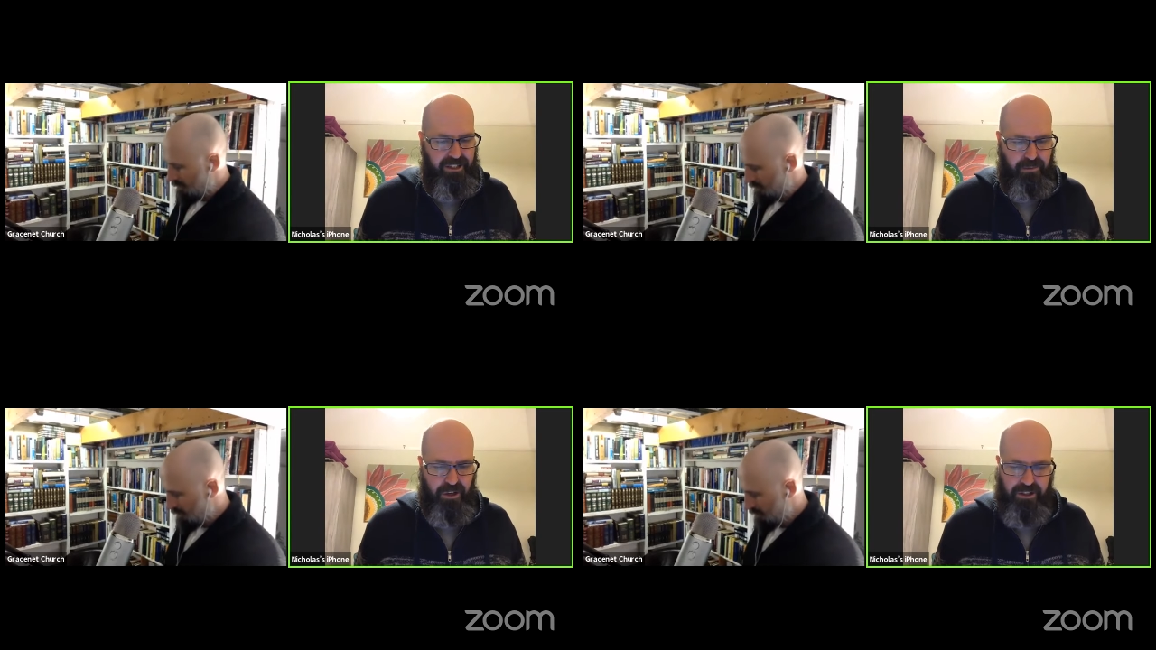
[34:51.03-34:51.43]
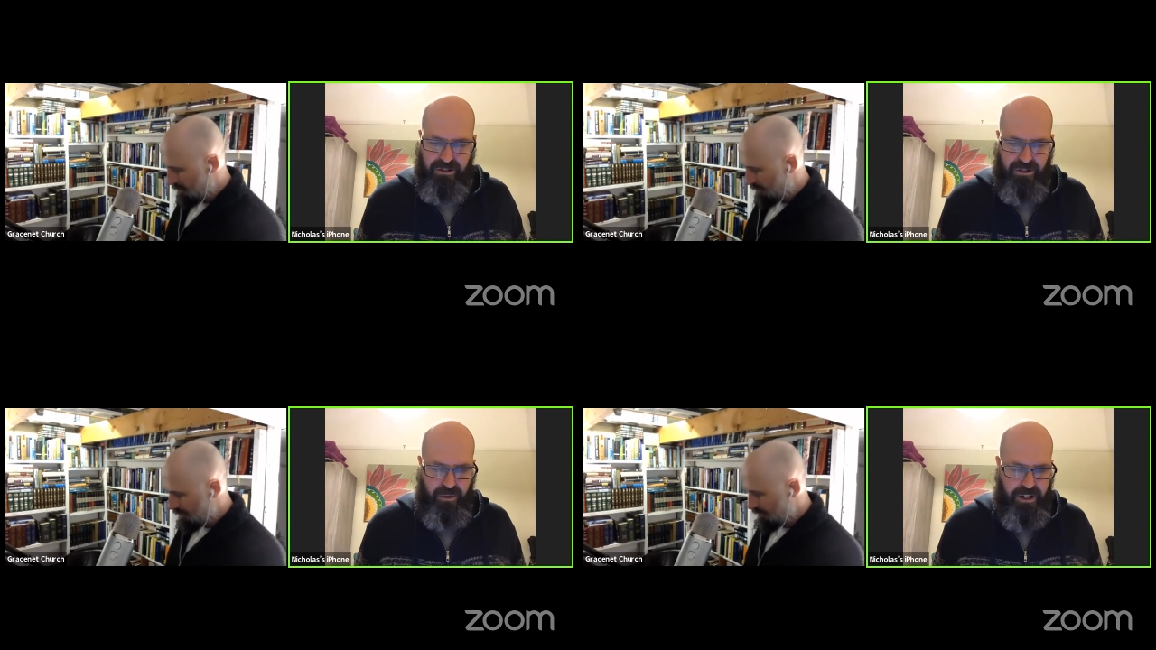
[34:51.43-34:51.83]
Speaker 1: as
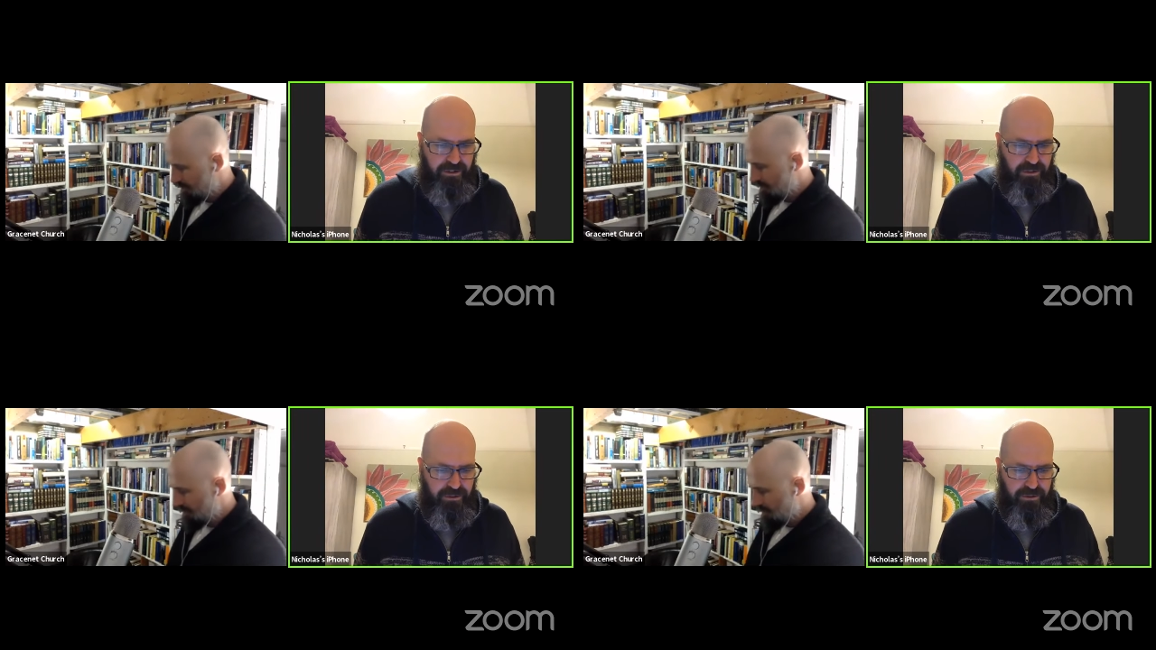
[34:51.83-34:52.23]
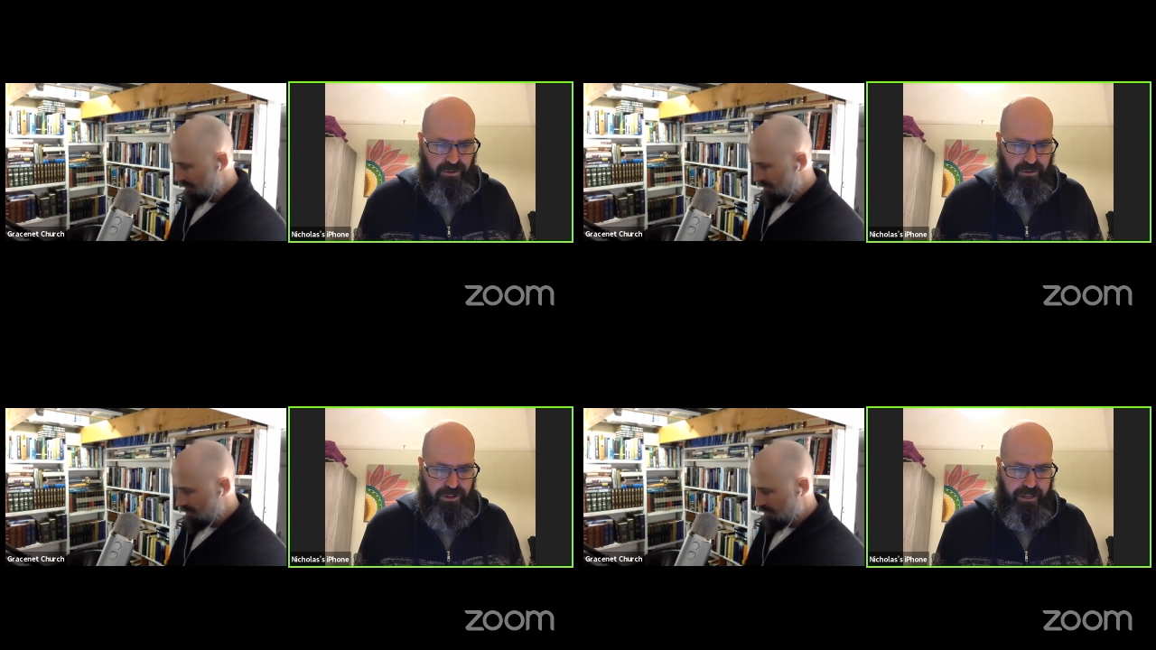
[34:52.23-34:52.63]
opposed to the one who
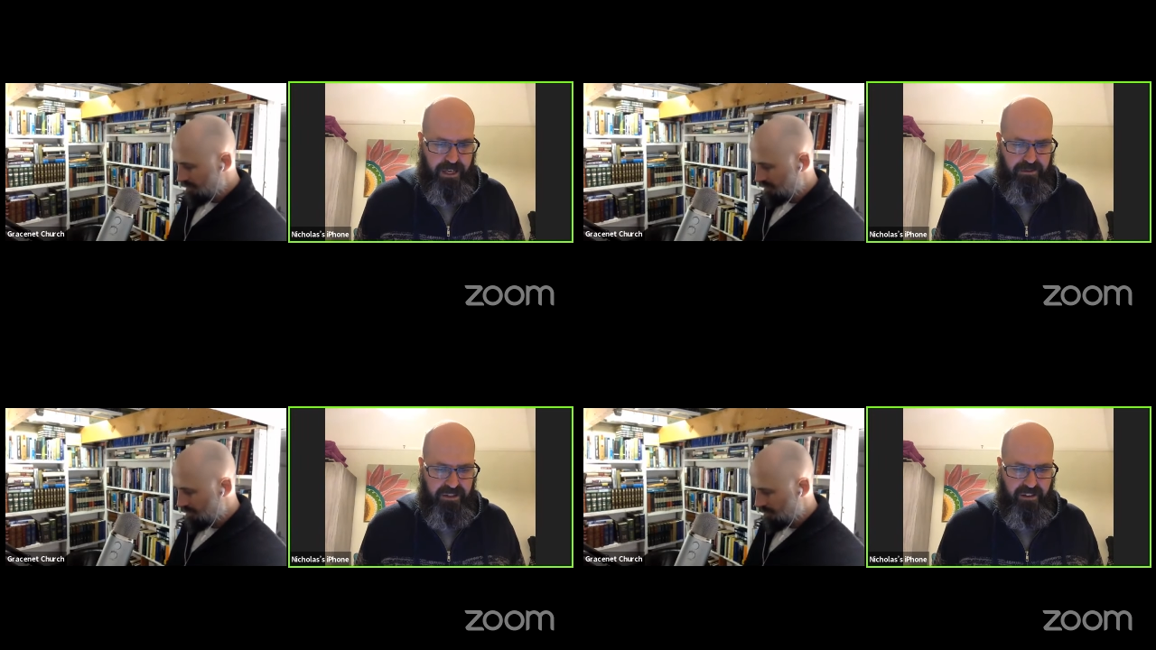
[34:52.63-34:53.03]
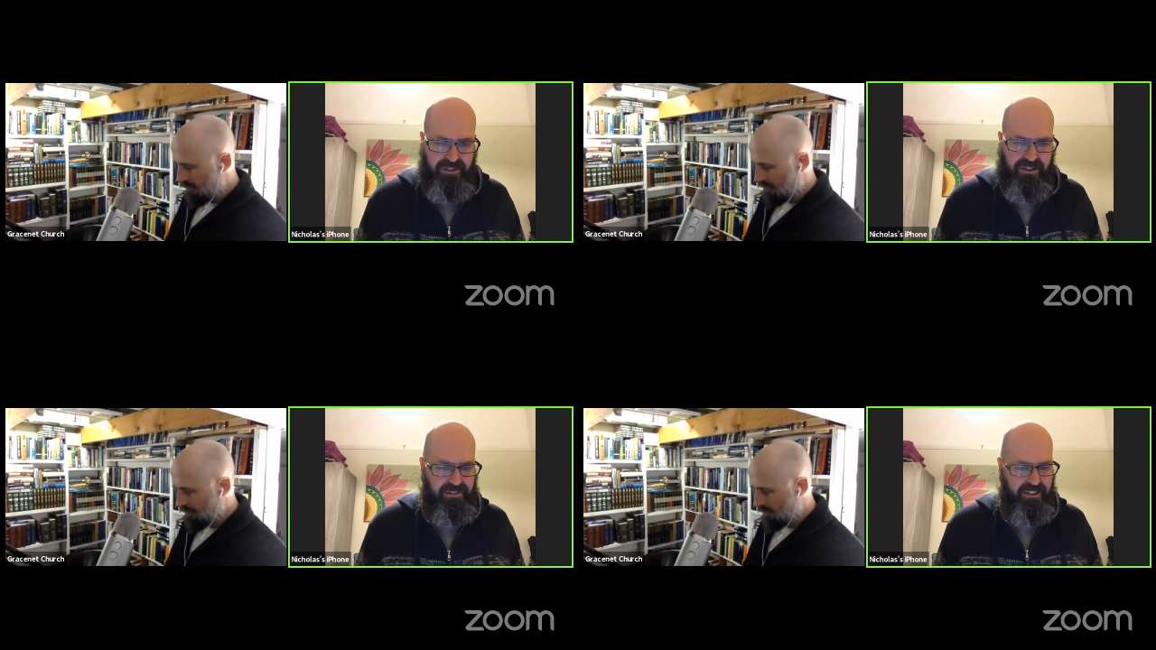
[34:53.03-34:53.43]
talks about himself
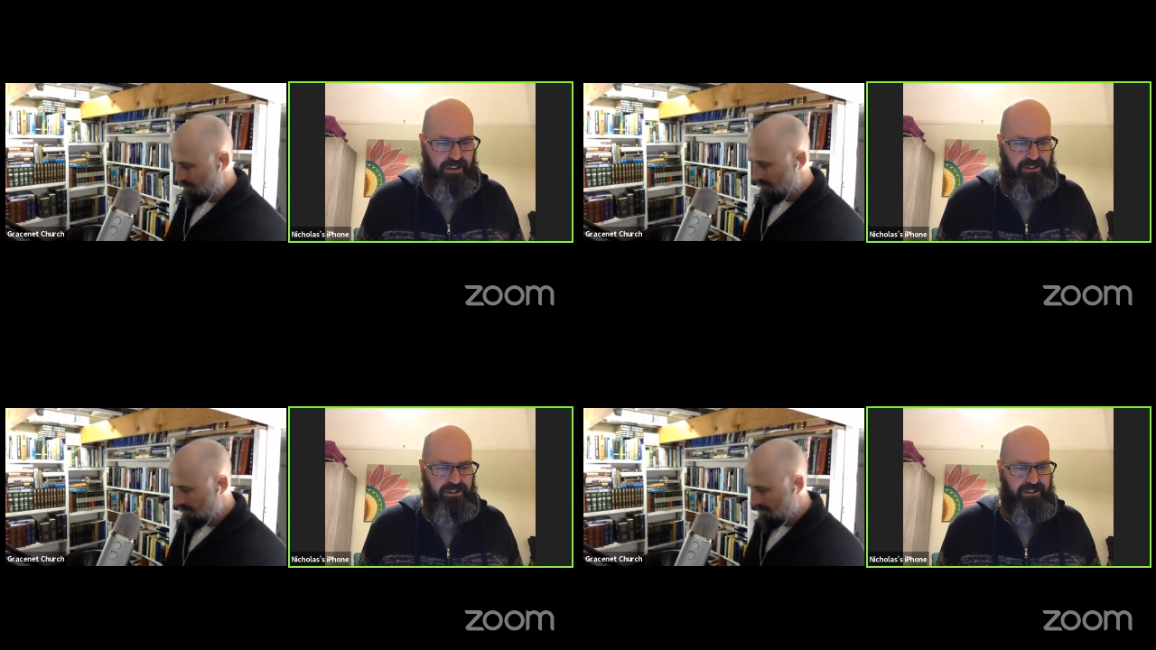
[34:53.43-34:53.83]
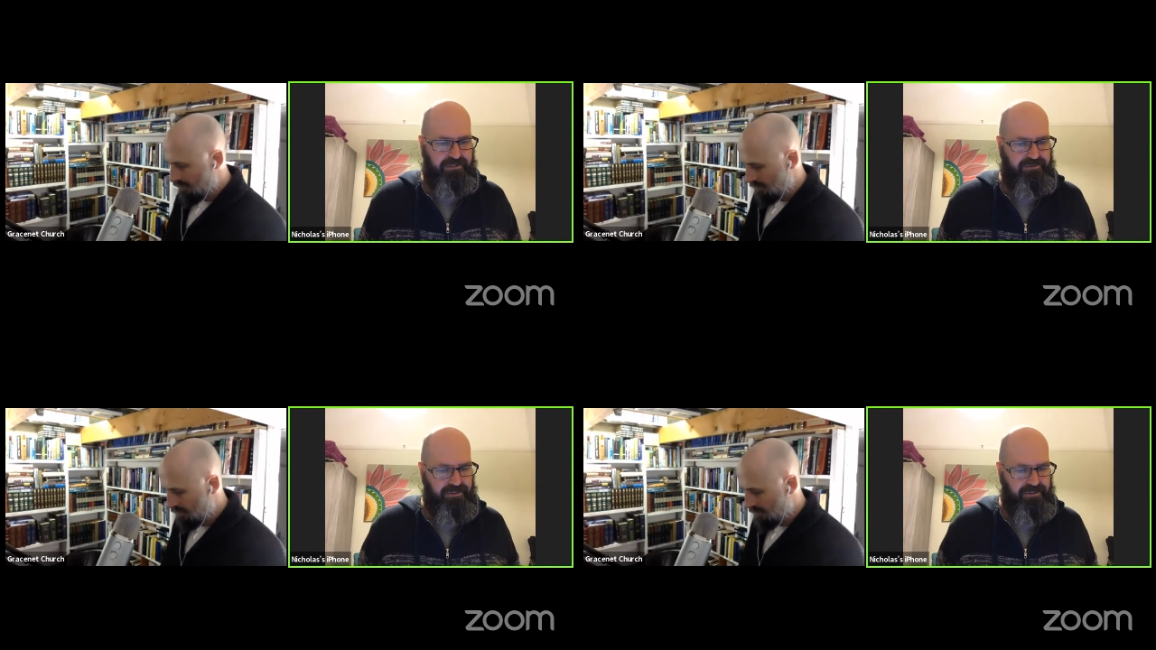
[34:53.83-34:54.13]
as having no sin.